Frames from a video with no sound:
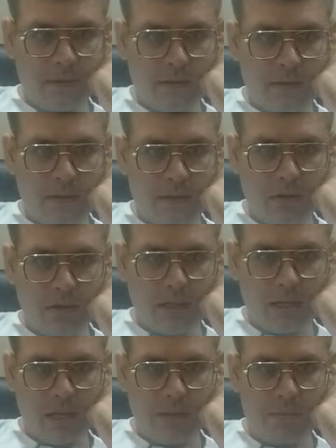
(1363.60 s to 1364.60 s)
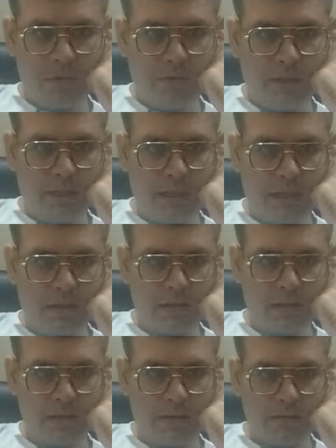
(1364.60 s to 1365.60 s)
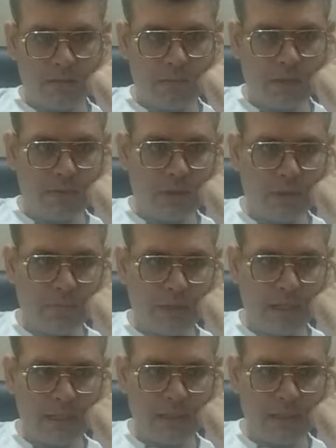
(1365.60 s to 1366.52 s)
Okay, I move it here. What will you play?